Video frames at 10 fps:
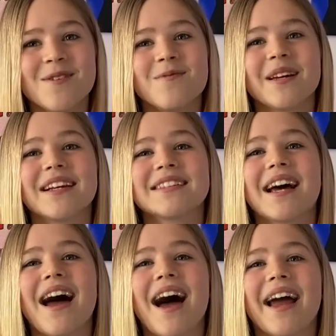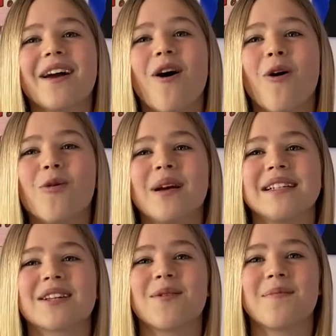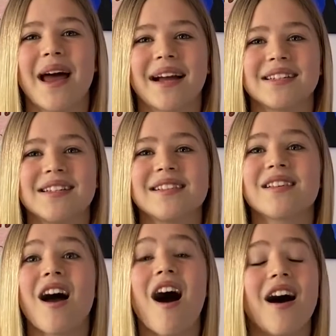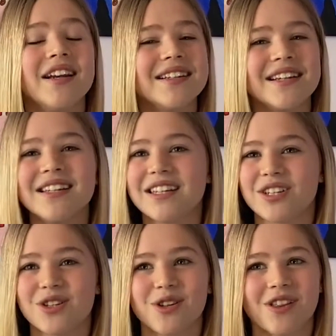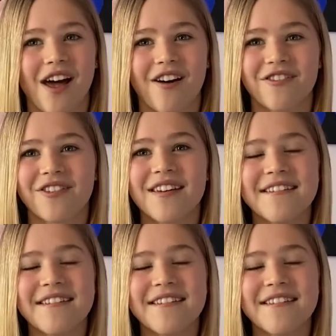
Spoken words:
Because I always come back to this unconditional love